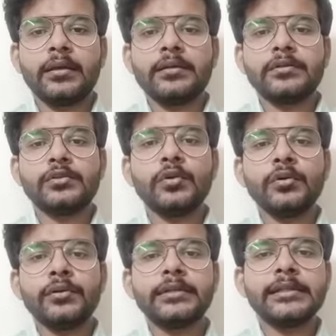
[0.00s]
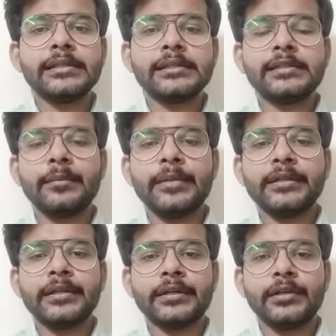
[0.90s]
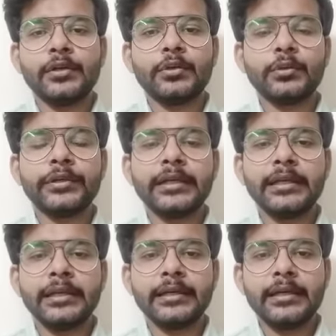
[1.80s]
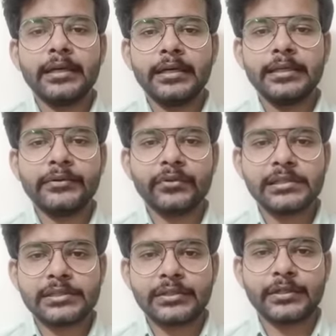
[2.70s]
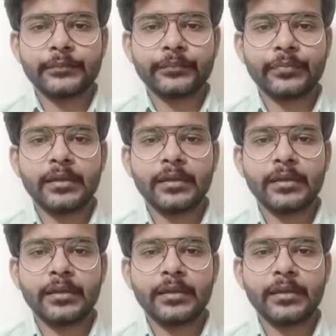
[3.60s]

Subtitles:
So this is the method to declare a literal string.